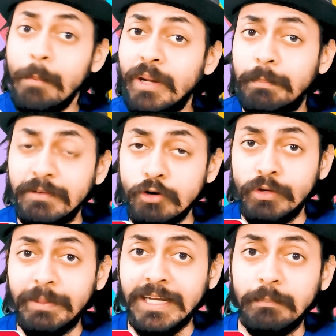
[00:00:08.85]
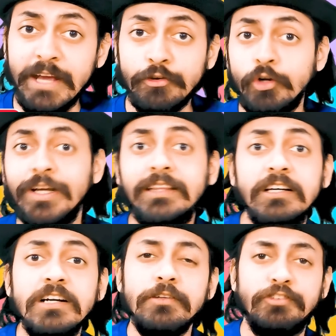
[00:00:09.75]
But before we begin, make sure to hit
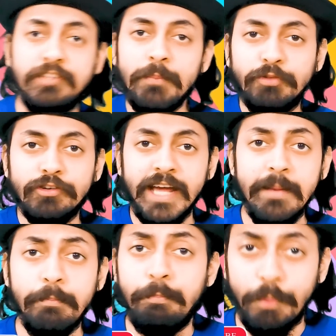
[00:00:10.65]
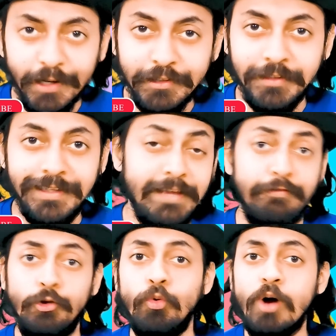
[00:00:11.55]
the subscribe button
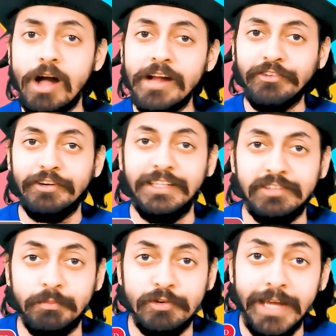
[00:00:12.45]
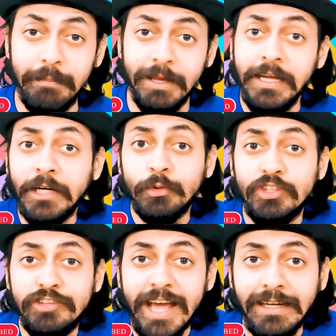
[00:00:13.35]
if you aren't really subscribed to
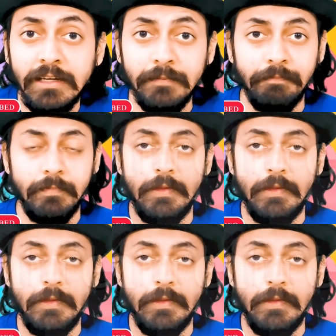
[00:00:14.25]
the channel.